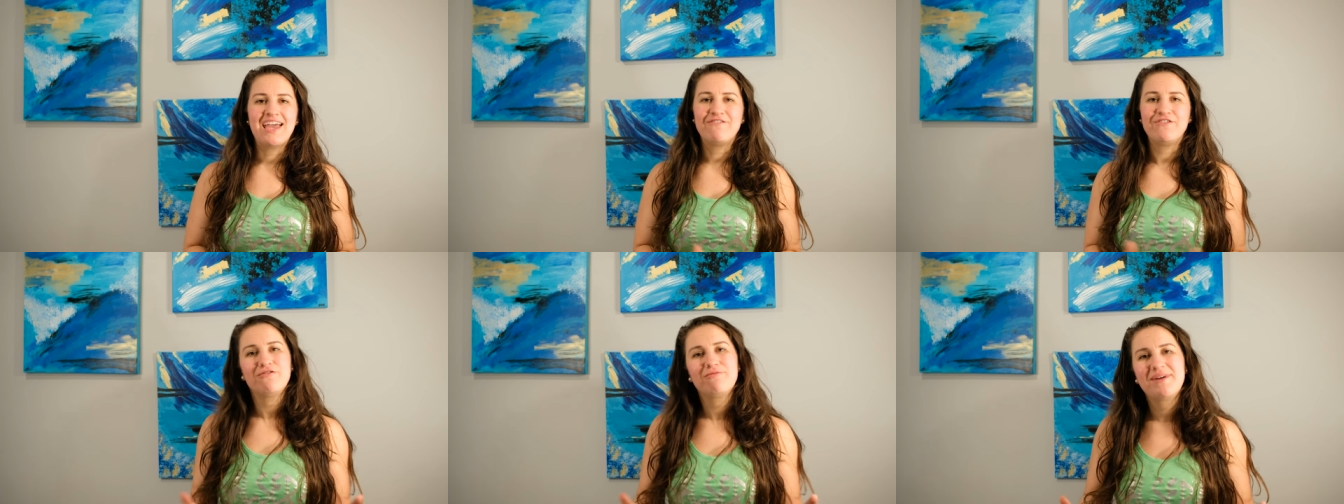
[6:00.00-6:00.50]

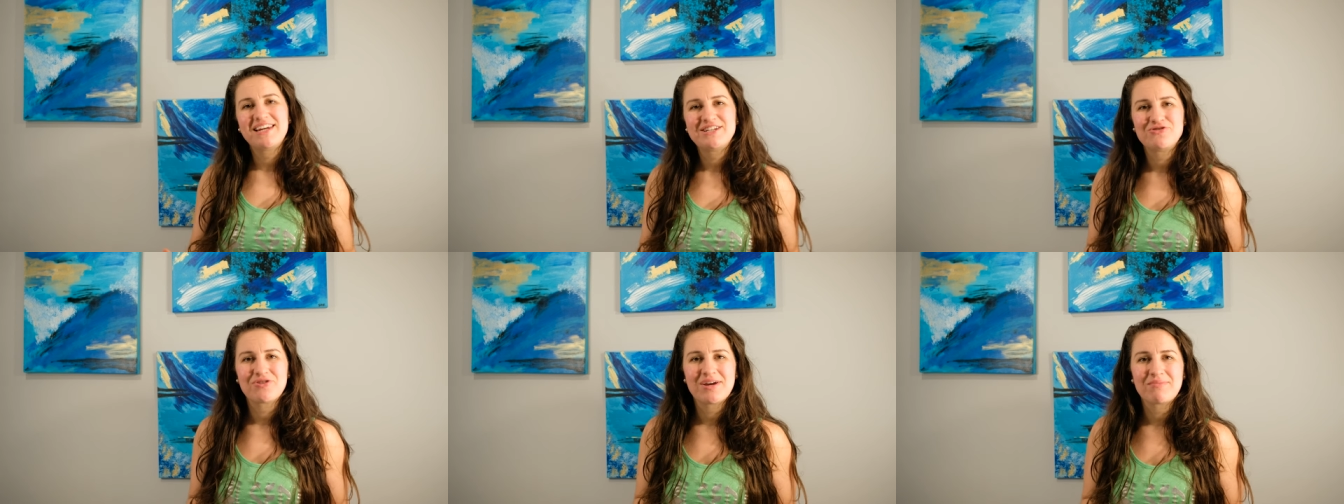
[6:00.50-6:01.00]
If you've been
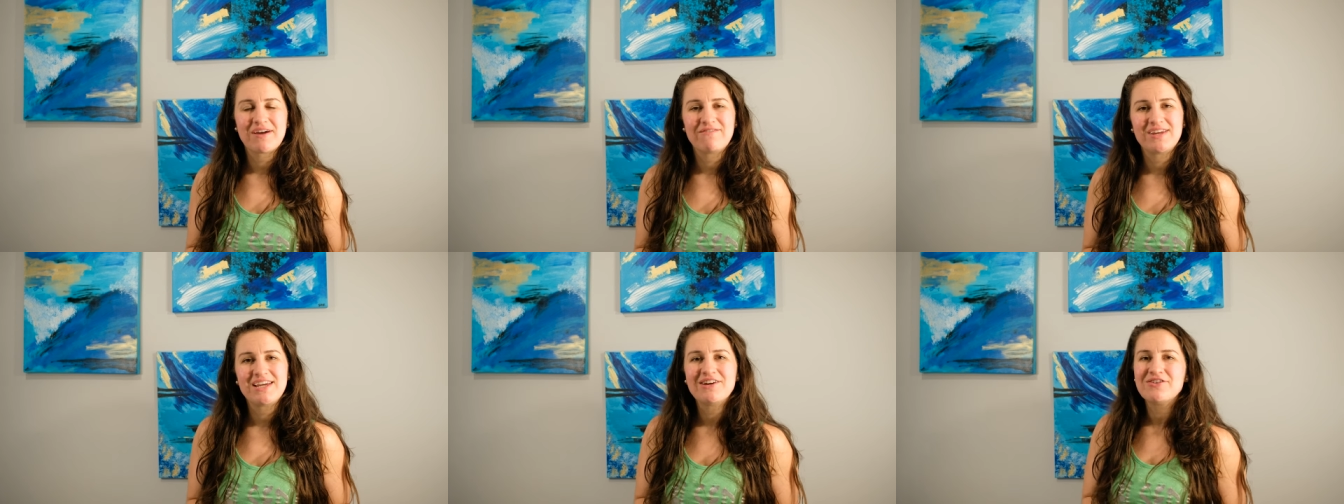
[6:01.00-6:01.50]
enjoying my
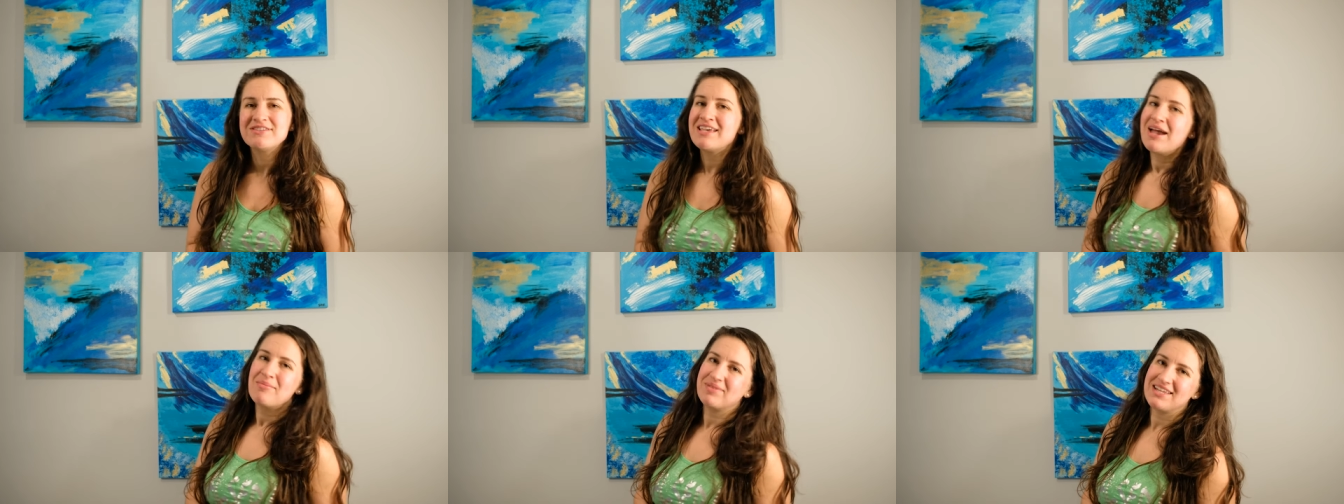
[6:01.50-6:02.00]
videos,
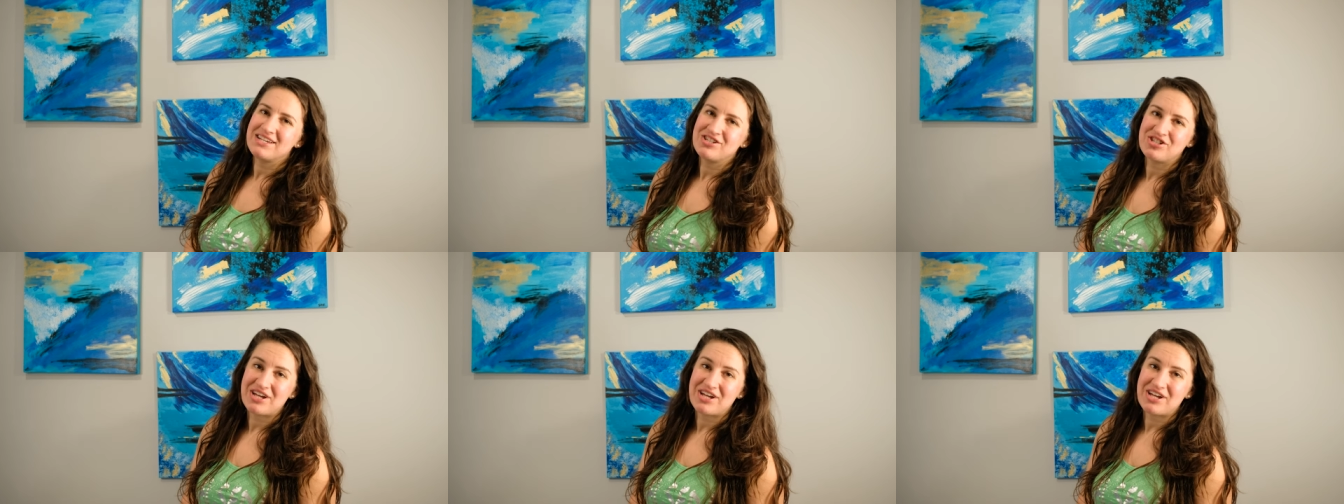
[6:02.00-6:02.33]
please